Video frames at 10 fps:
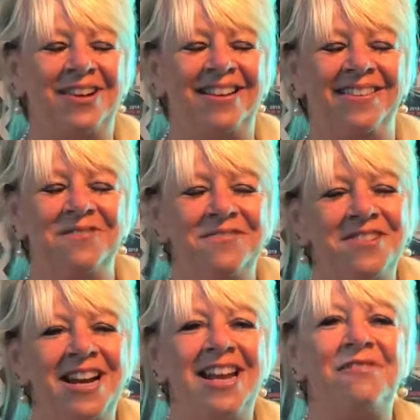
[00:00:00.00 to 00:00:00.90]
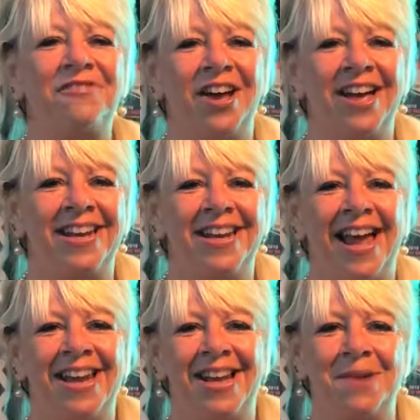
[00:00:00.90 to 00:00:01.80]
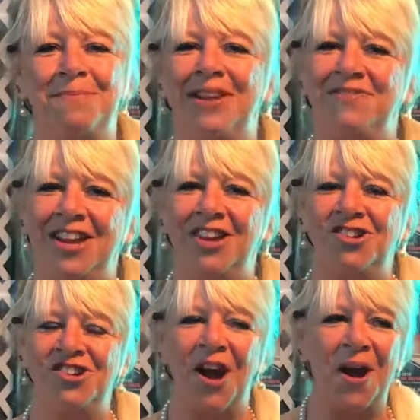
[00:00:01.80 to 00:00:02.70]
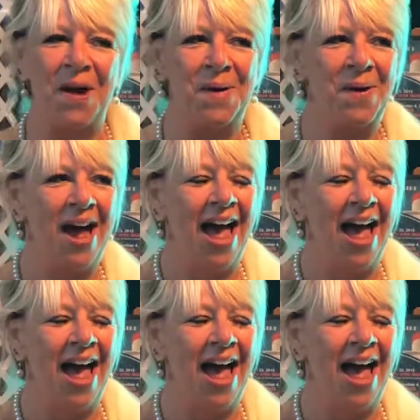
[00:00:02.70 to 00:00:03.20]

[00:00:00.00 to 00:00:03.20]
It's a really fun and uplifting show.